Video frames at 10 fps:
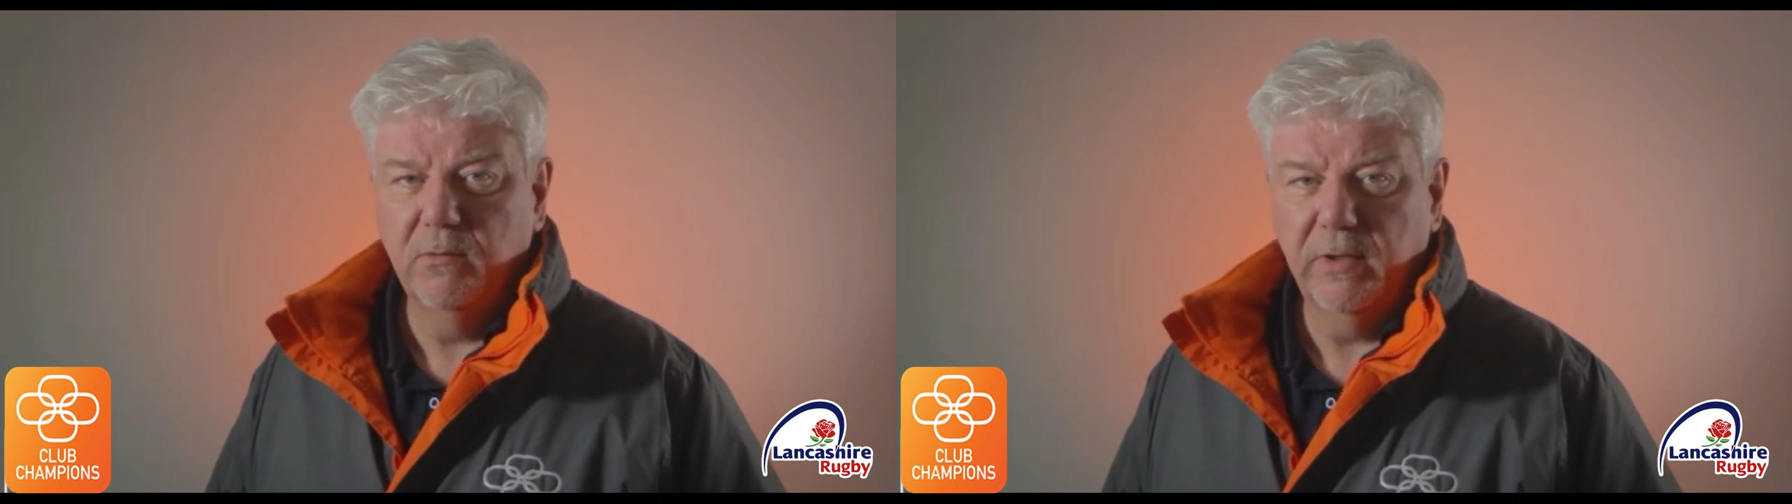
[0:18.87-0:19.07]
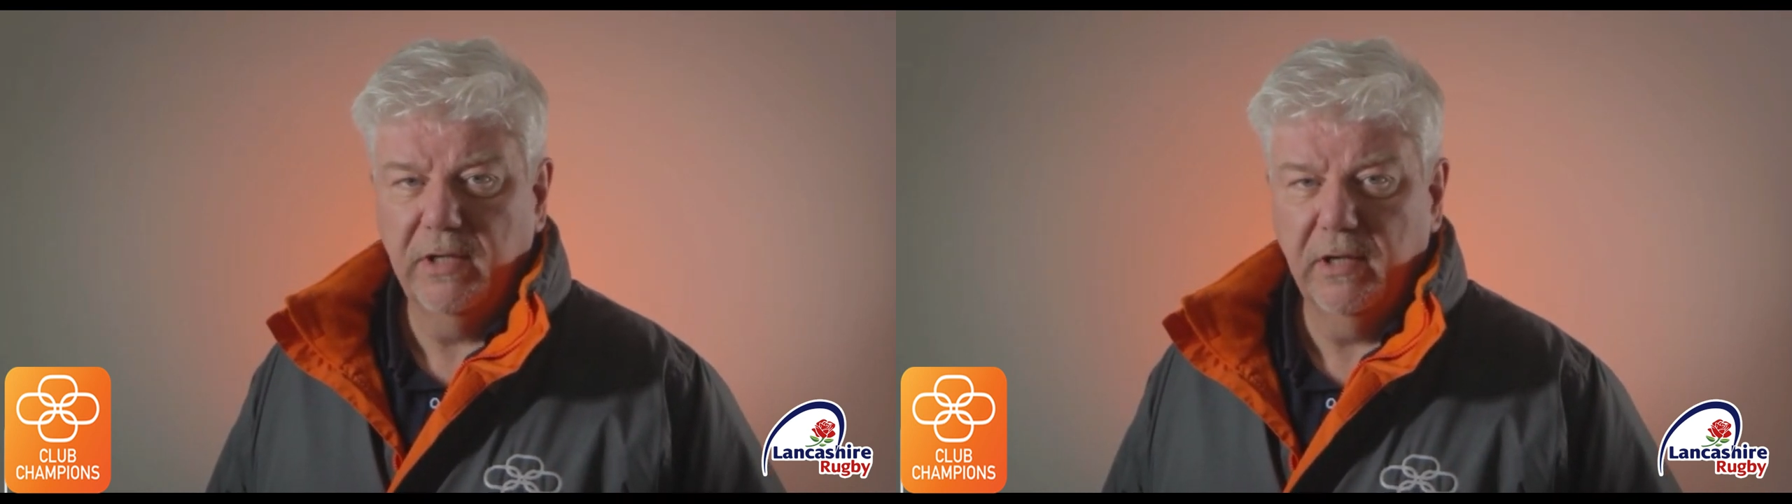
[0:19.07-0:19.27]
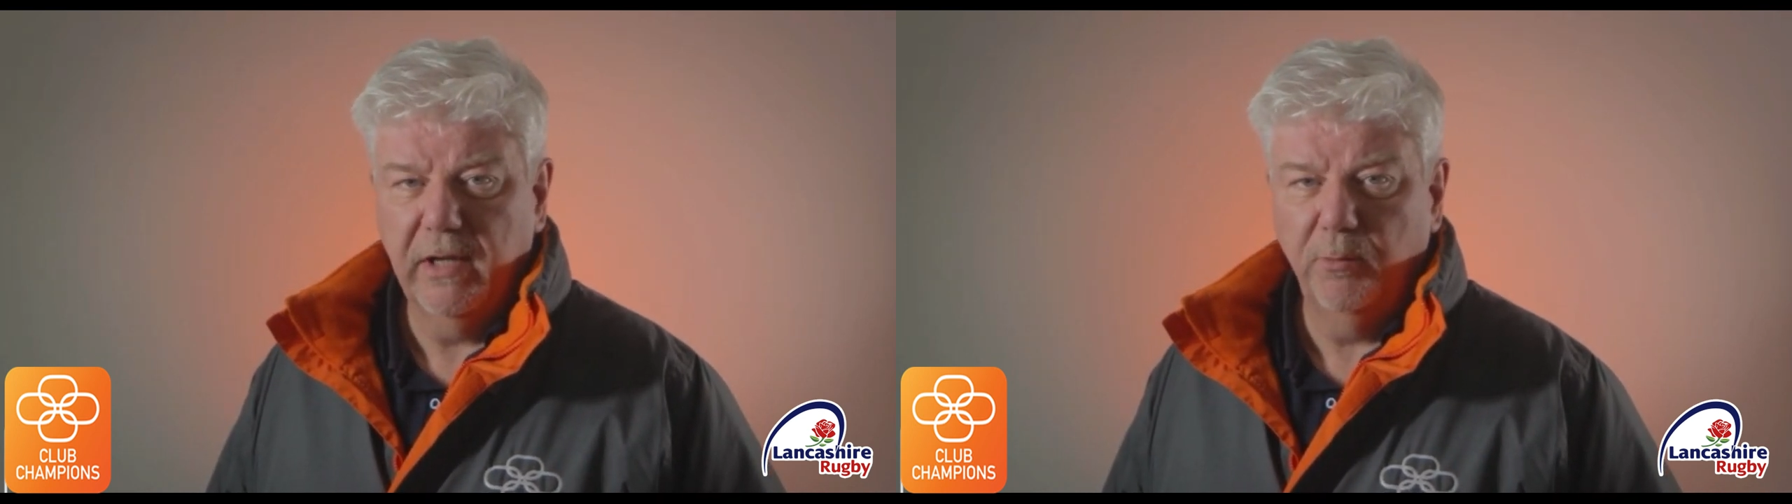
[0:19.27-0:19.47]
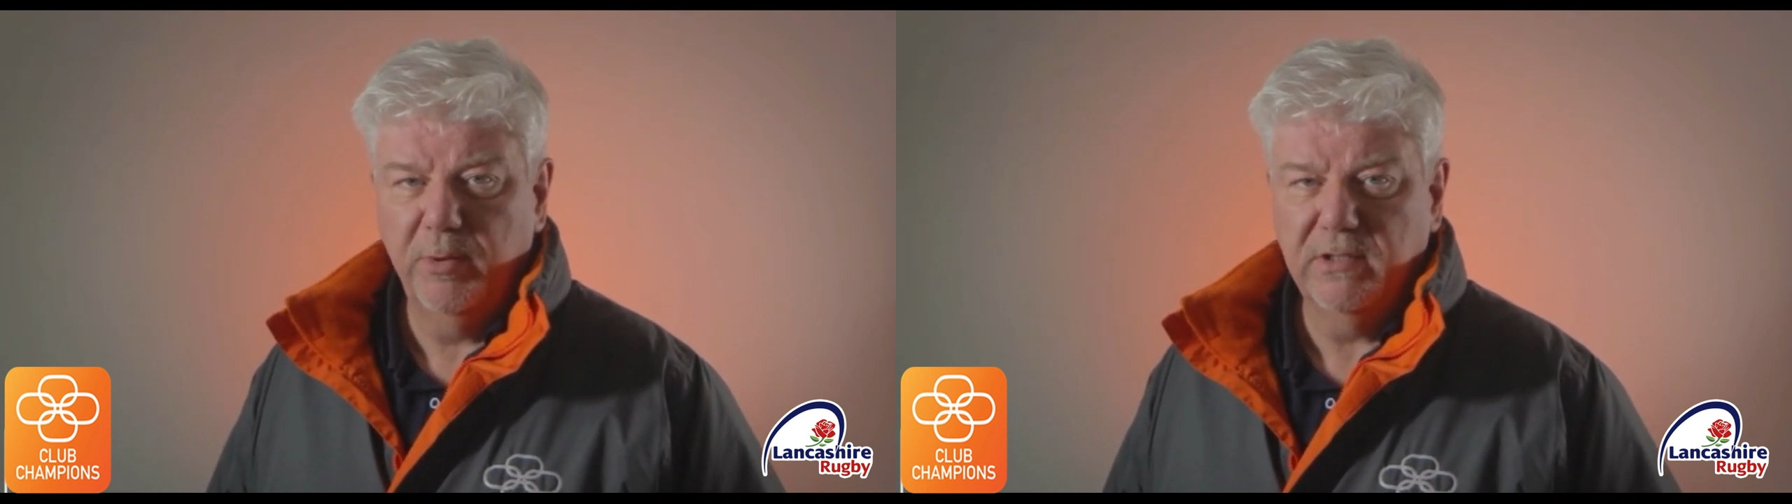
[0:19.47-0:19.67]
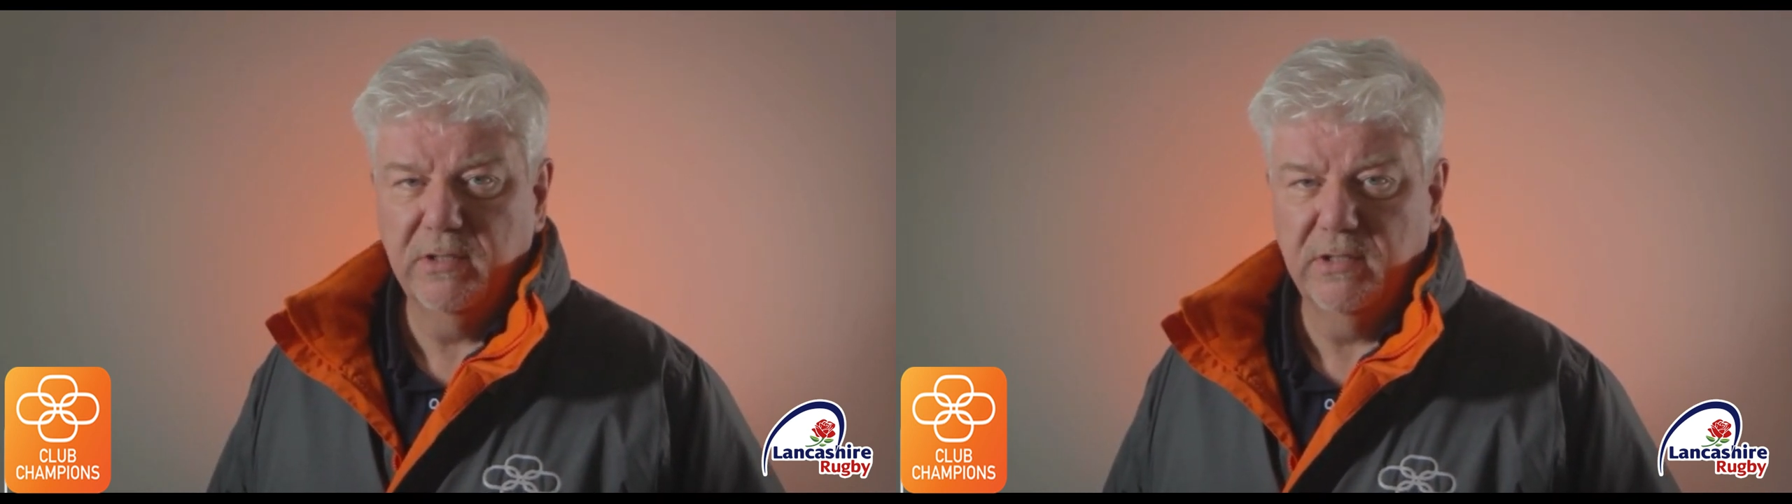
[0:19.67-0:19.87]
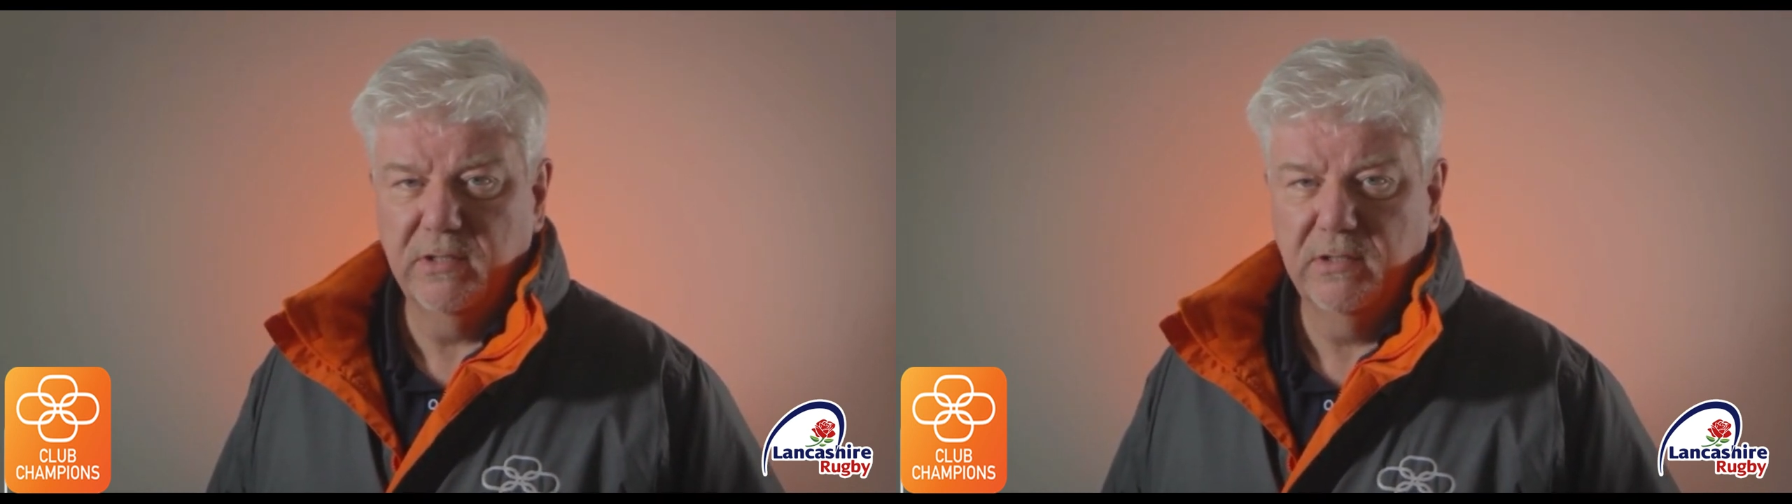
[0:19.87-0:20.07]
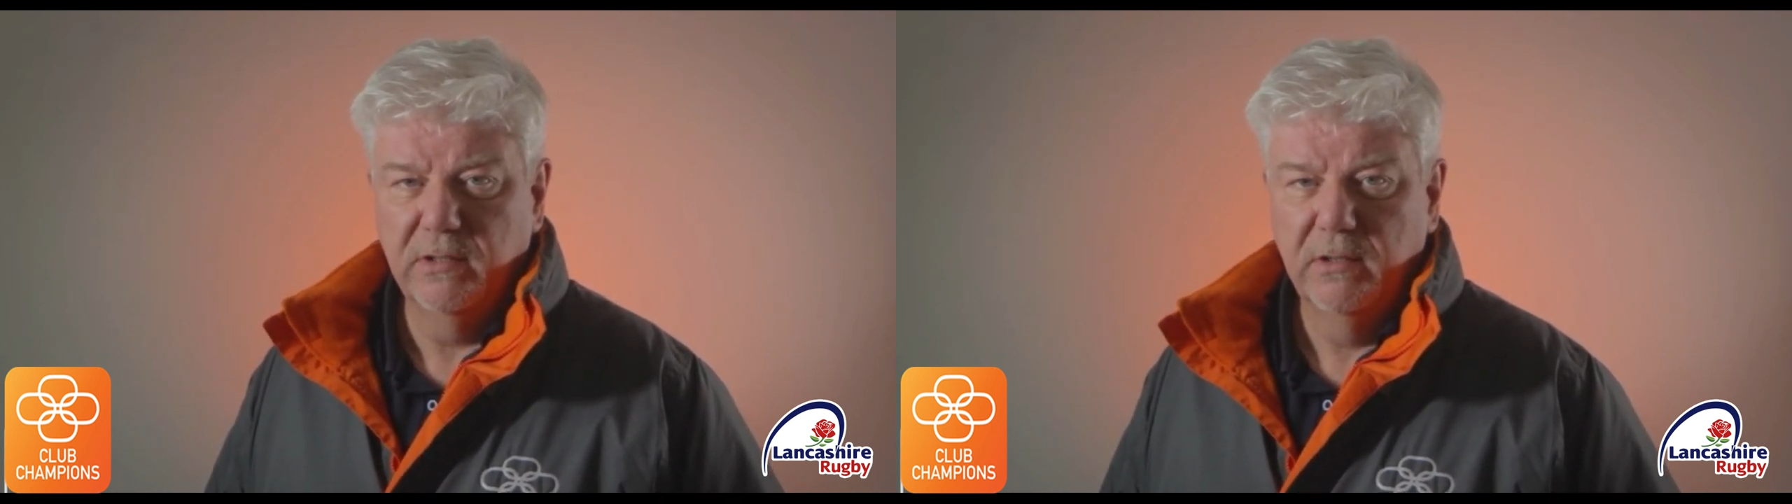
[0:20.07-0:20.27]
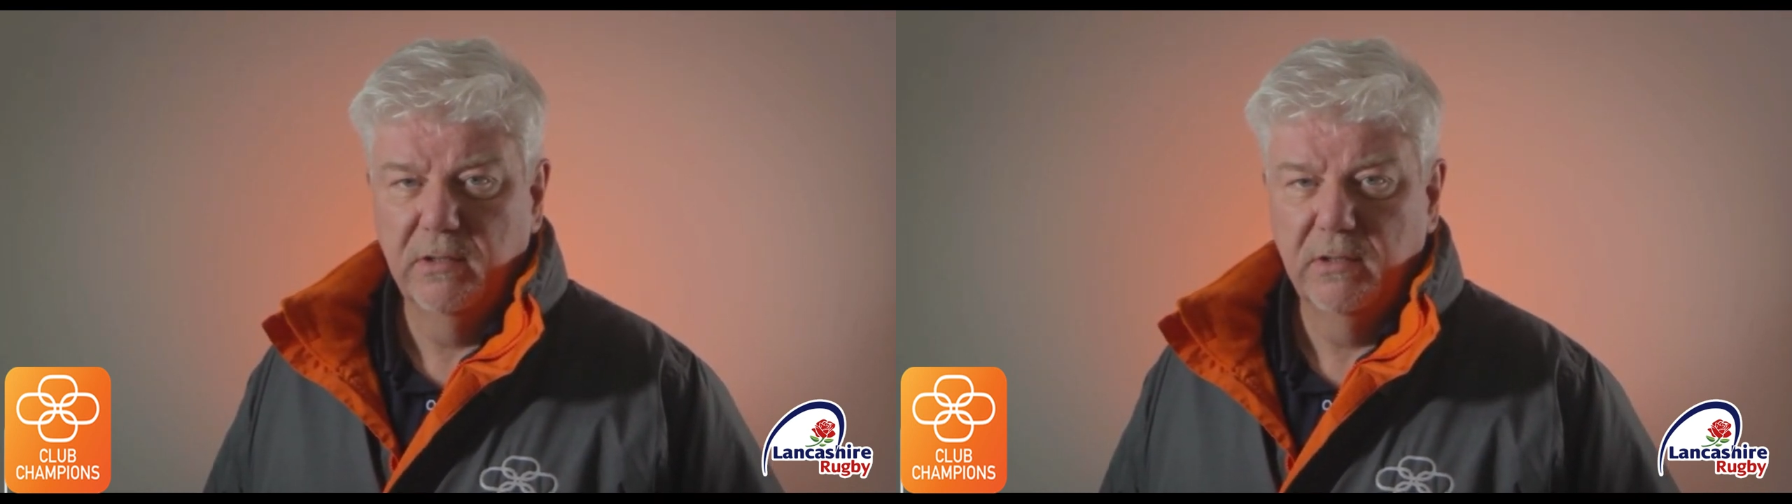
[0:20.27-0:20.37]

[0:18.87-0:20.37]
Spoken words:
that we can help businesses